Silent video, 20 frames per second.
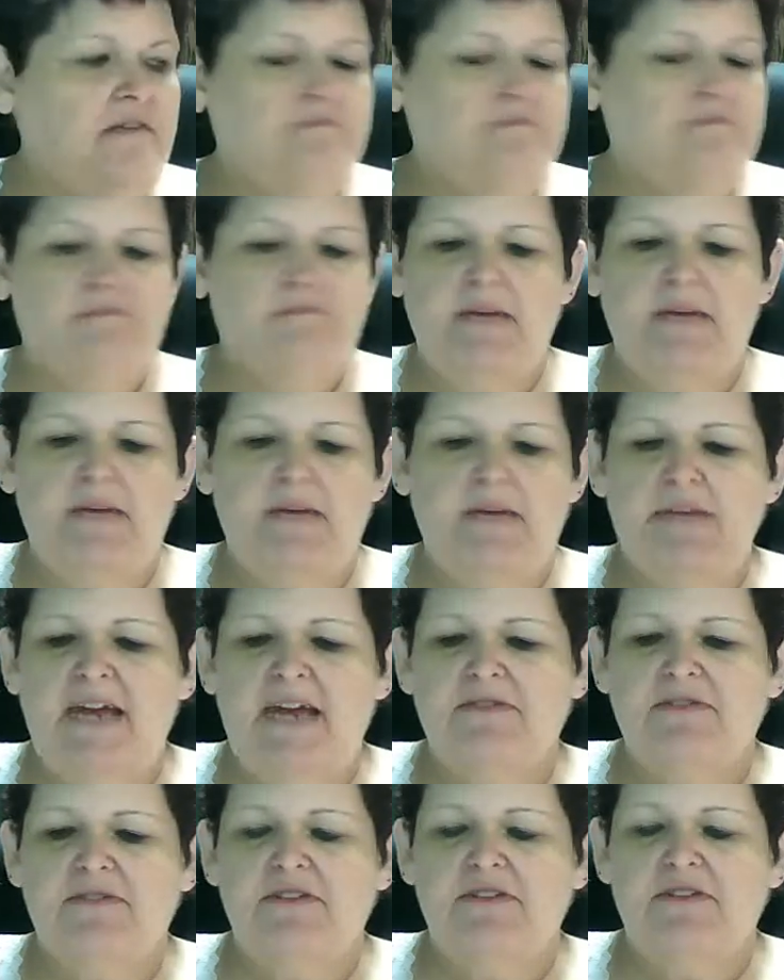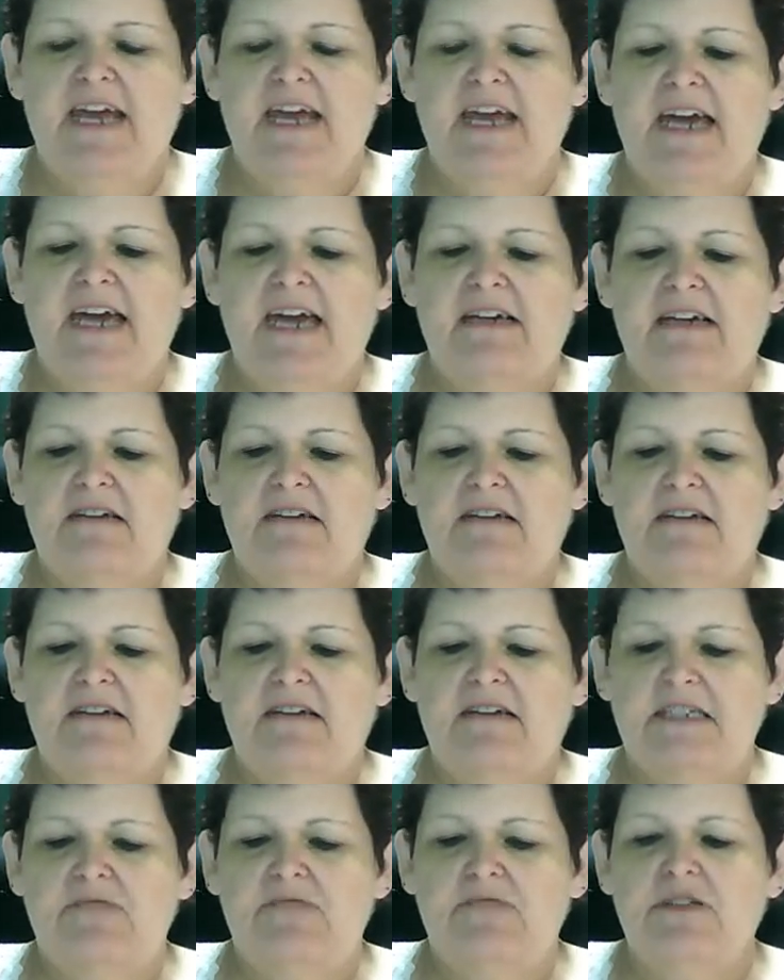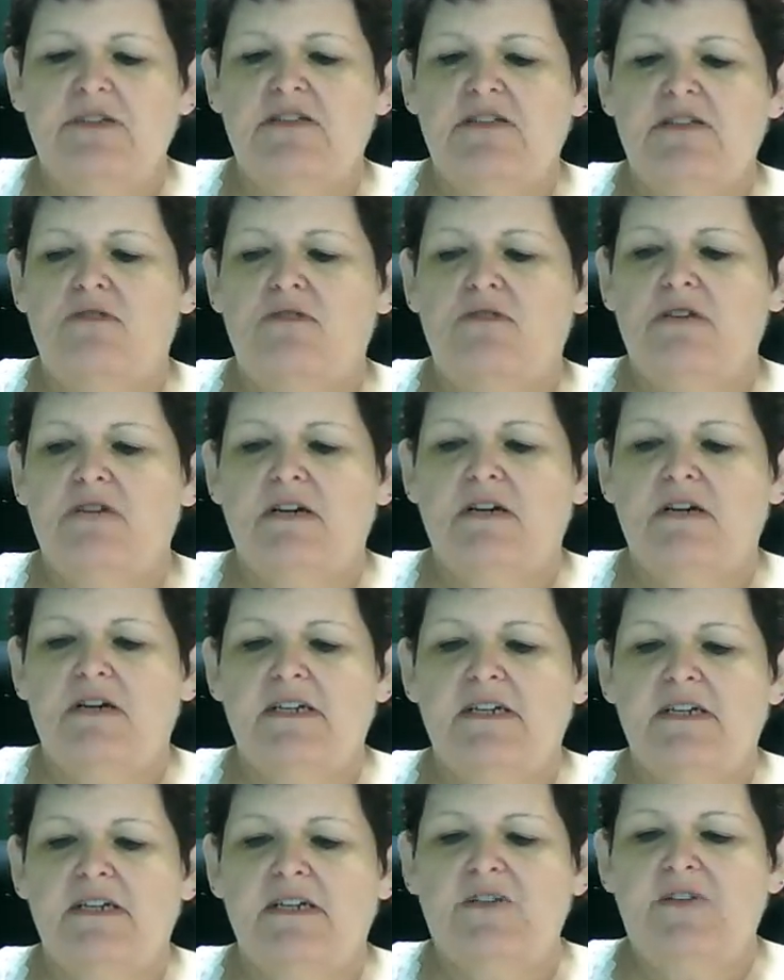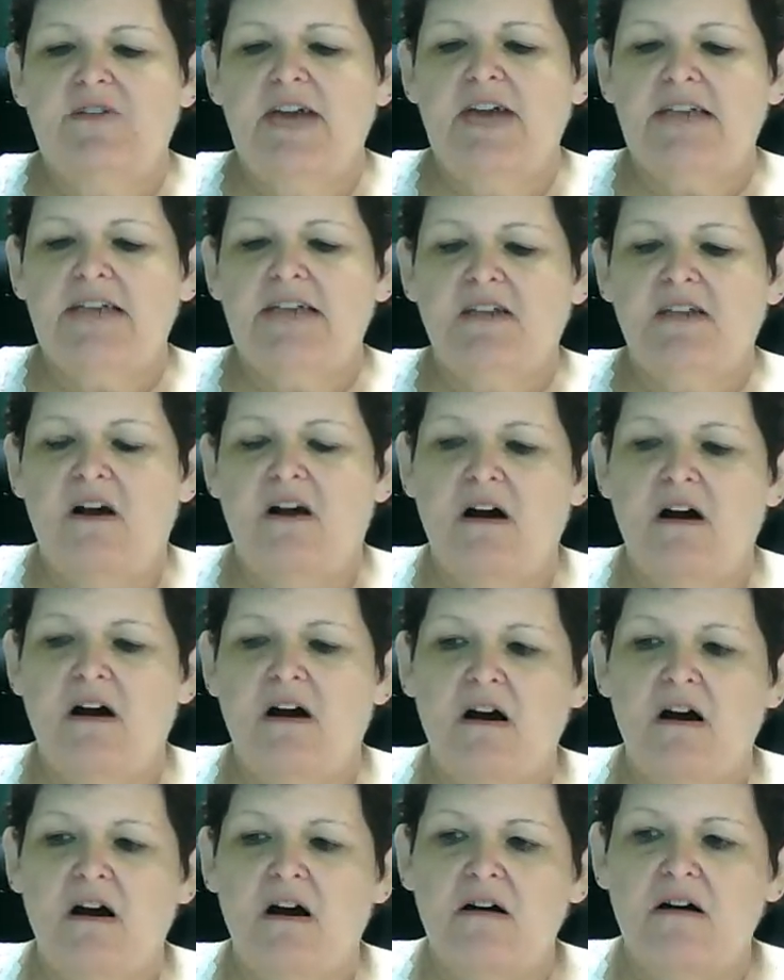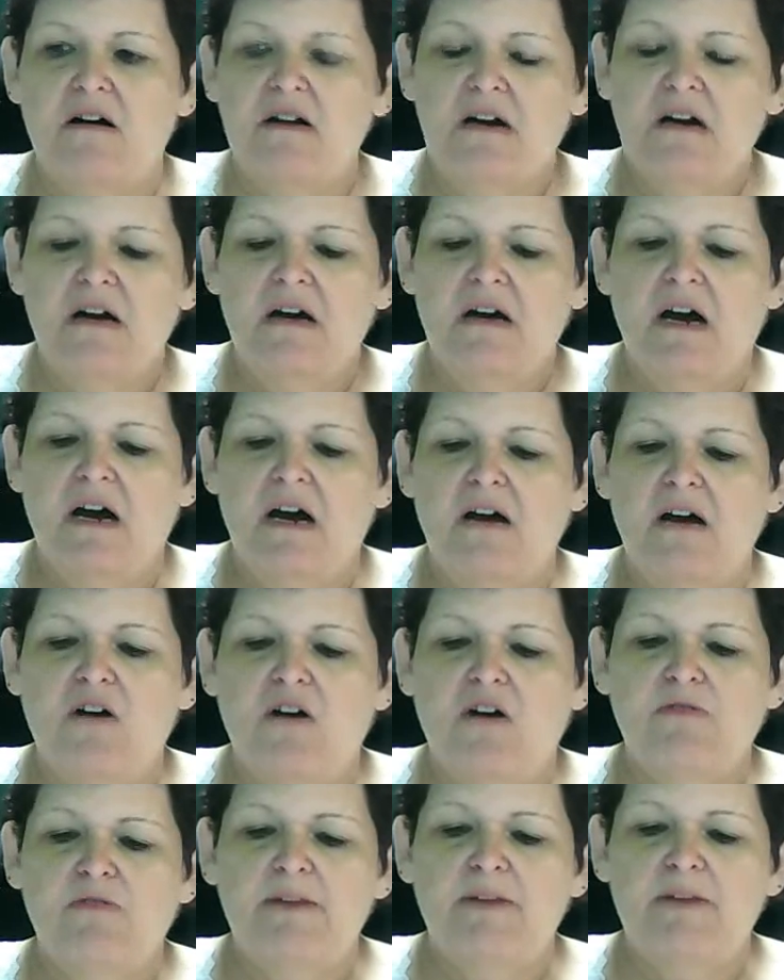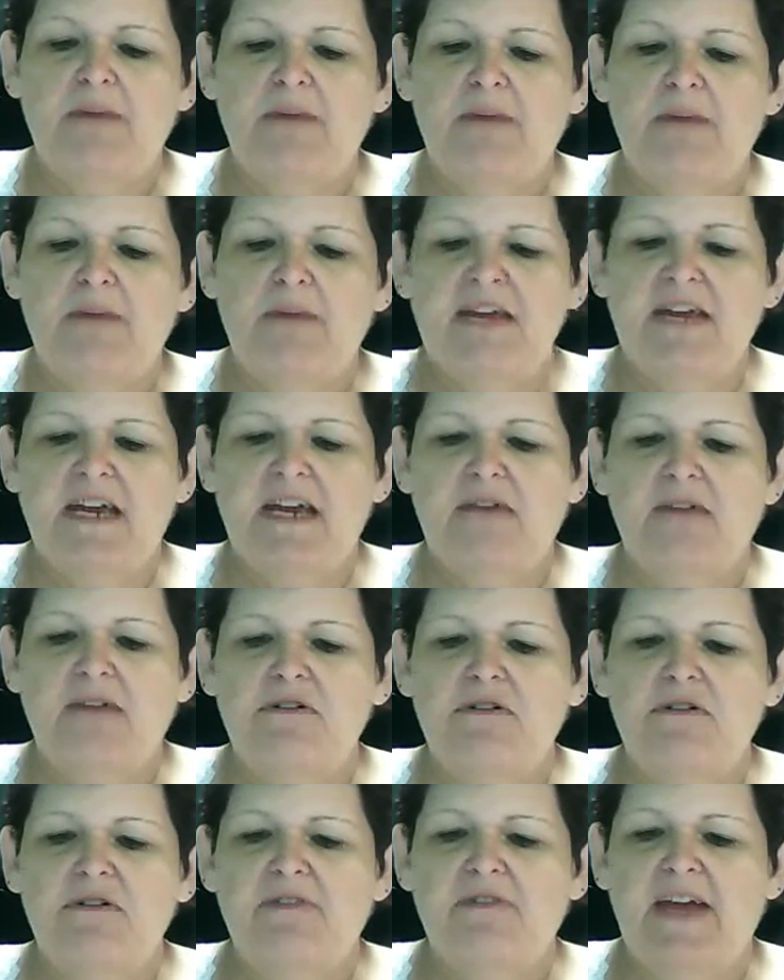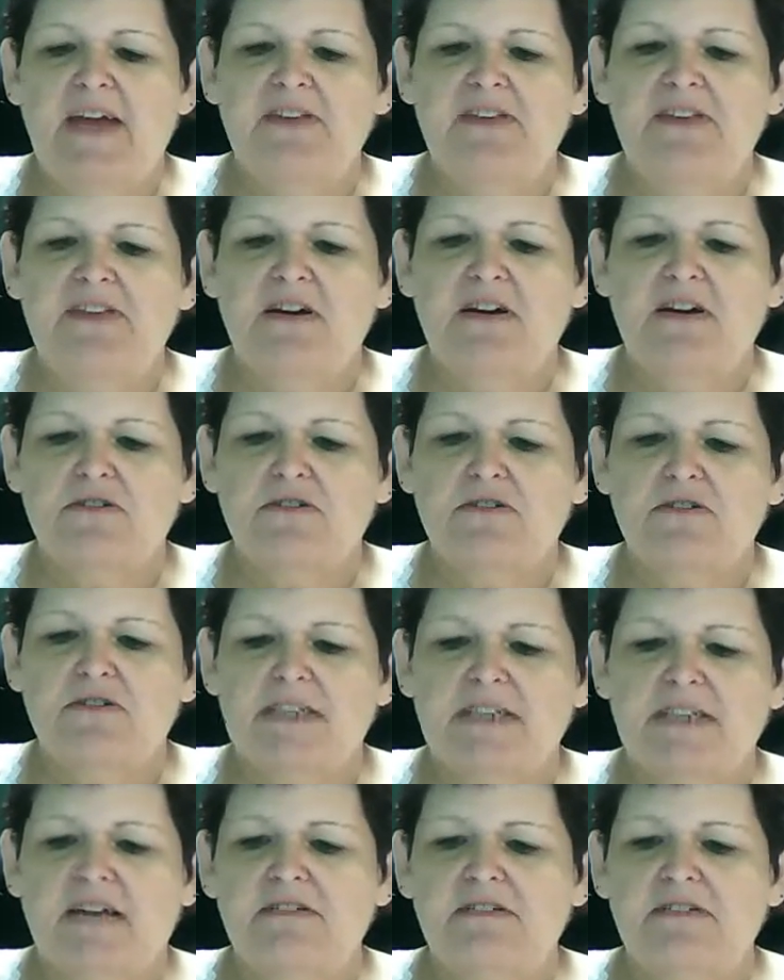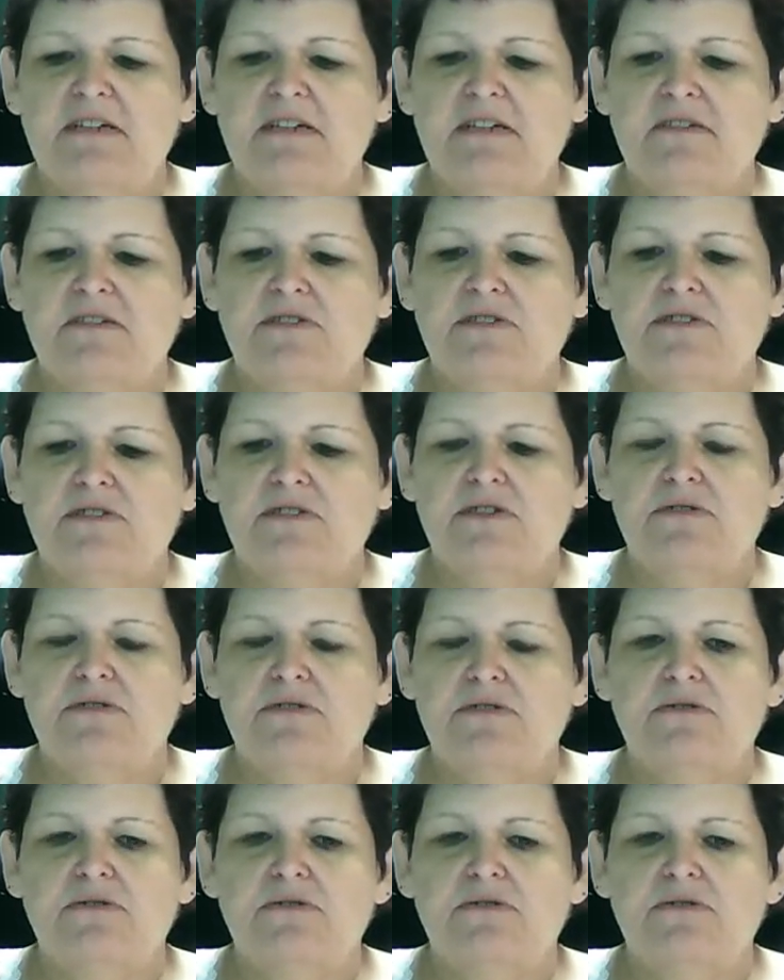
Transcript: Maybe after that I'll see what's going on, give you guys a call. Hopefully by then I will have had the ultrasound done too.